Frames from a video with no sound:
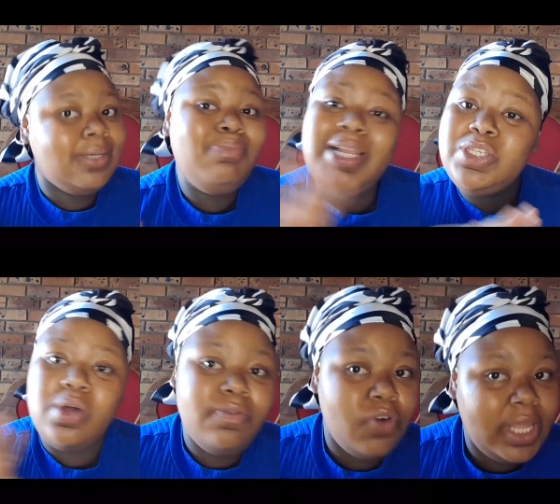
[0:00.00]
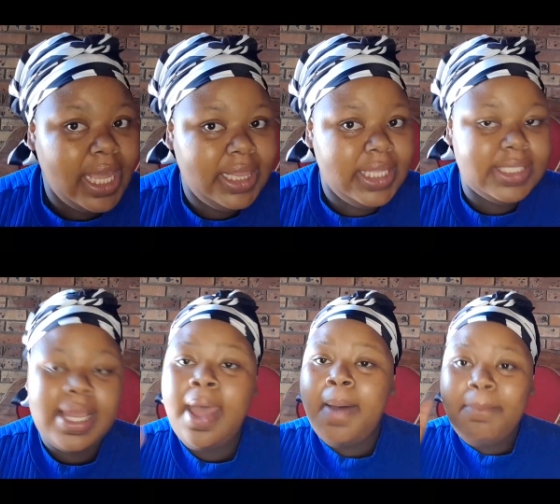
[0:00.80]
Please don't forget this.
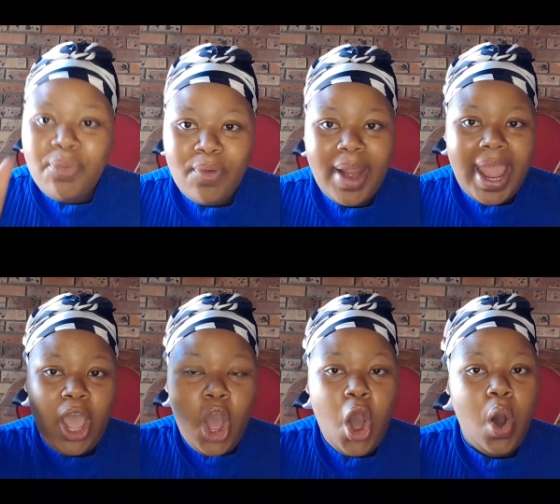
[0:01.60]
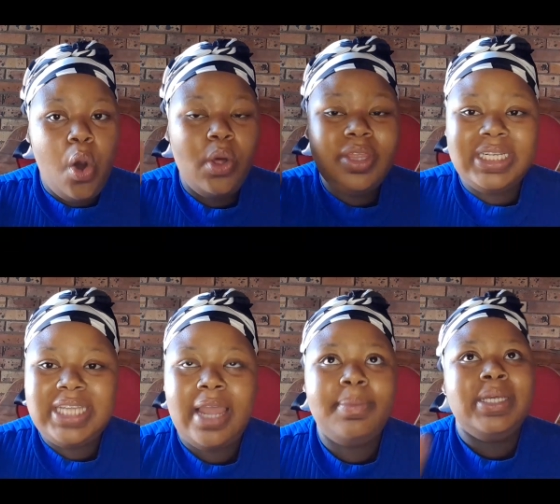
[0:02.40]
Pray all the
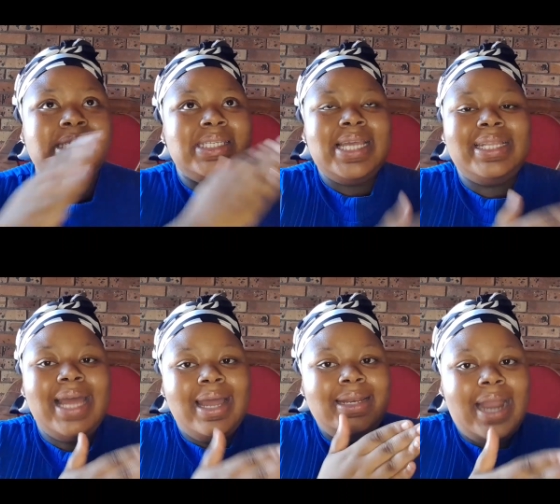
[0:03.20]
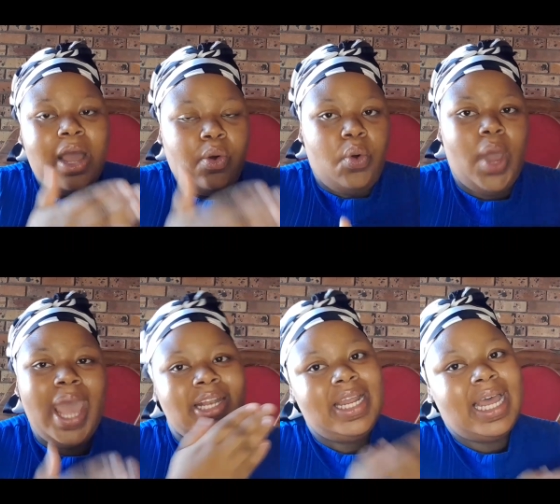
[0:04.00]
time. Seta nako.
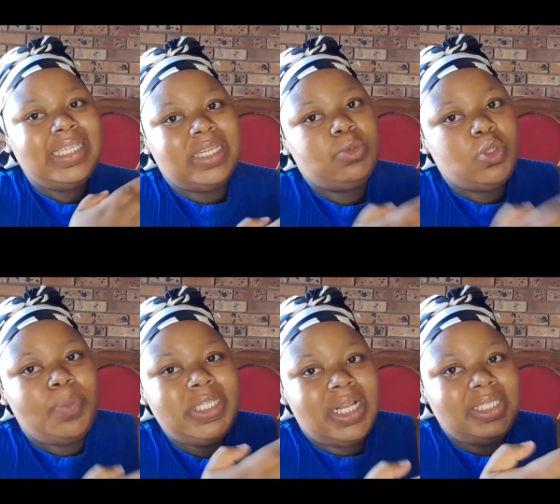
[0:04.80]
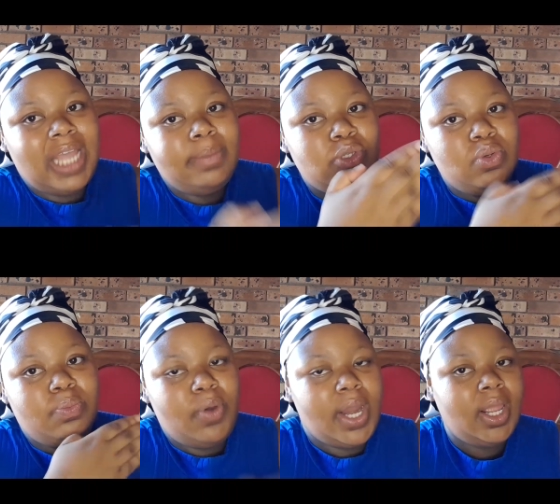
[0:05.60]
And there are some special times to
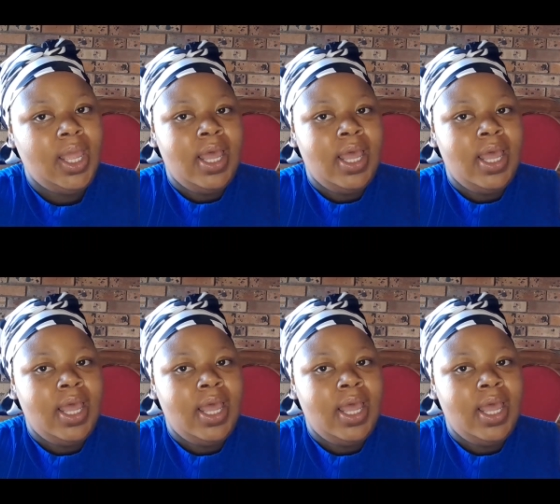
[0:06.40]
pray.